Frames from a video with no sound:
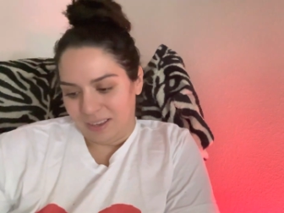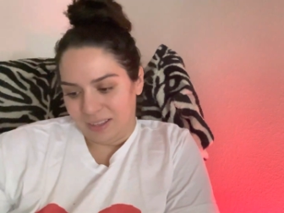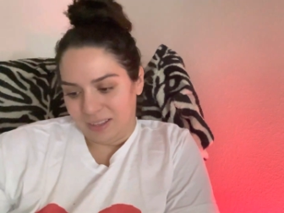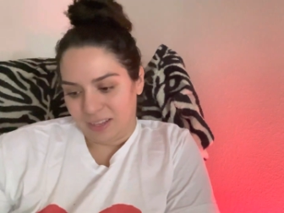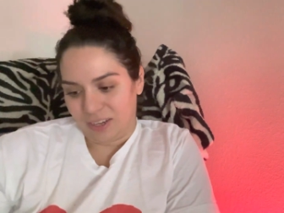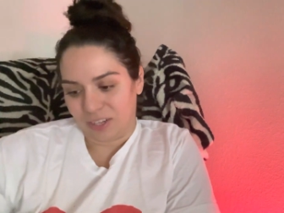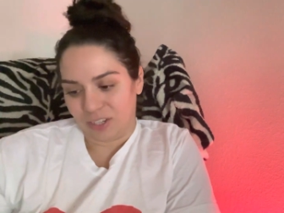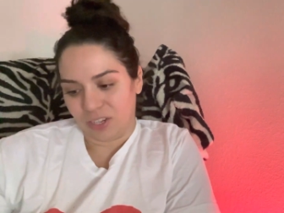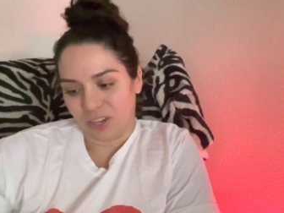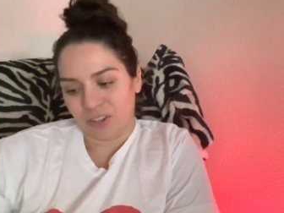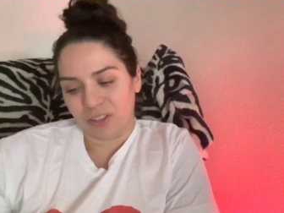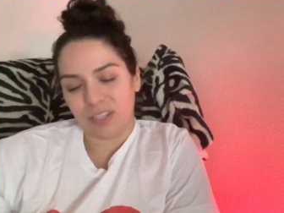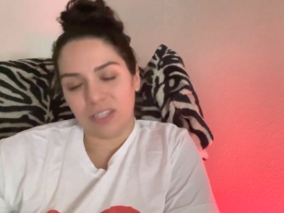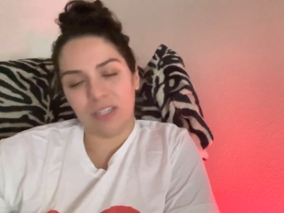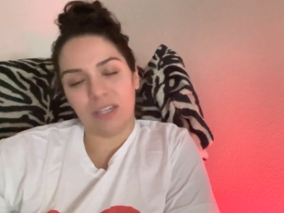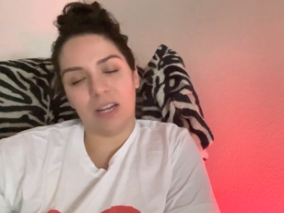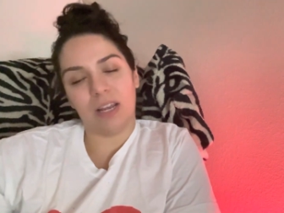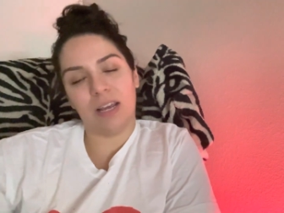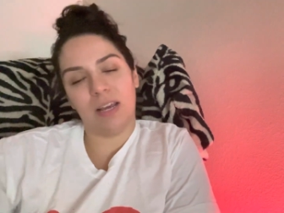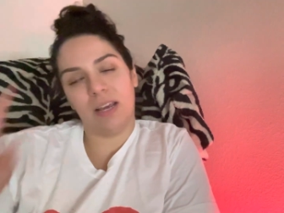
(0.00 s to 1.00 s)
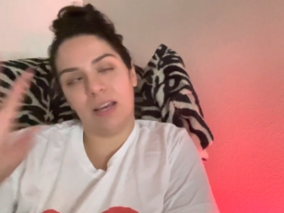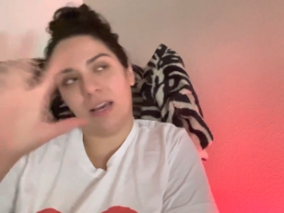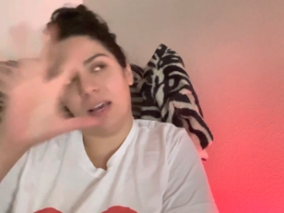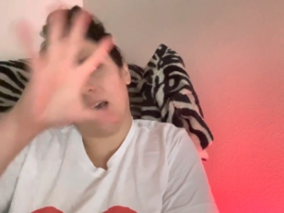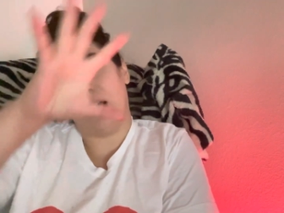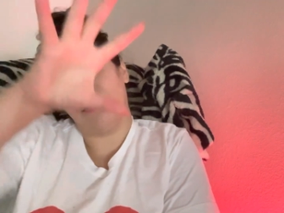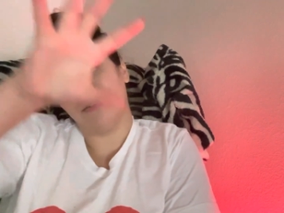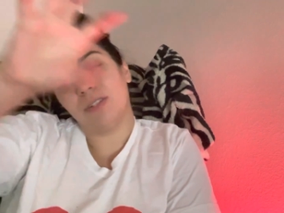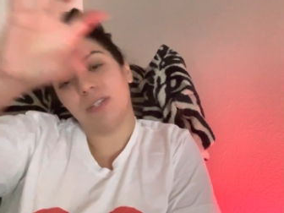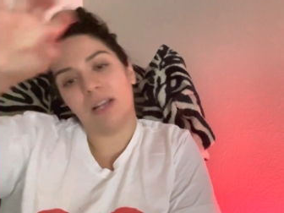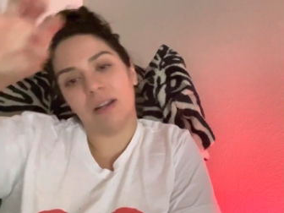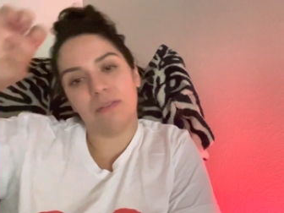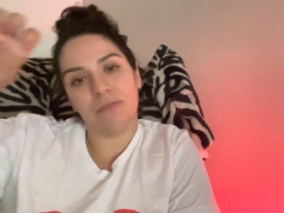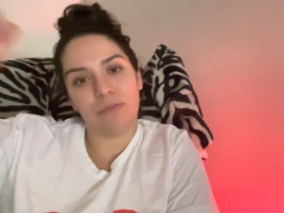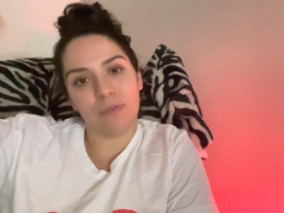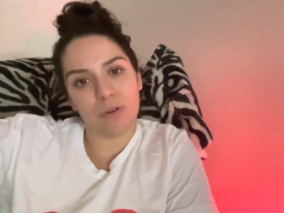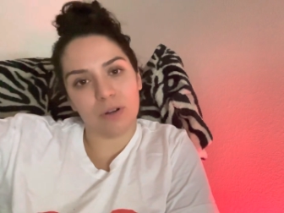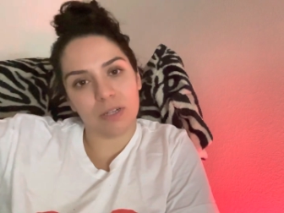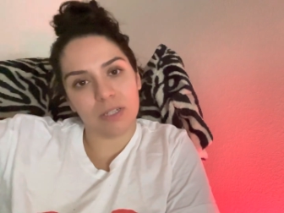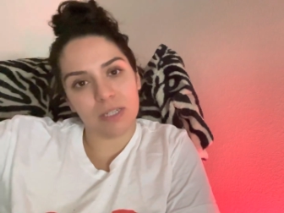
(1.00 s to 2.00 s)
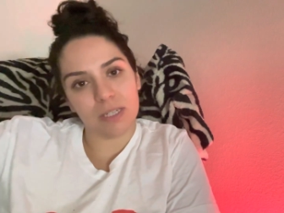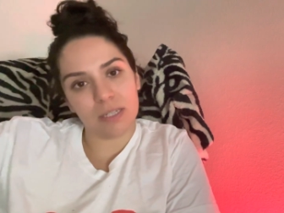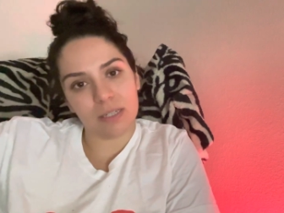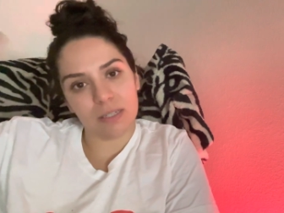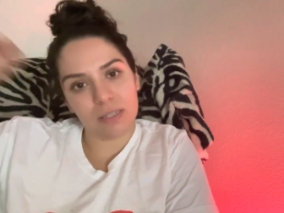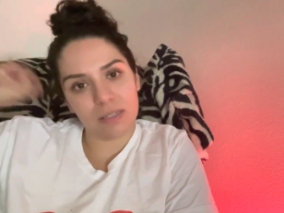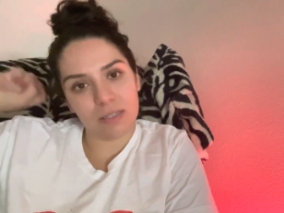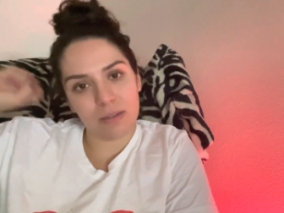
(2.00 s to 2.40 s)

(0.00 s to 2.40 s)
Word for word: there's all these outside forces.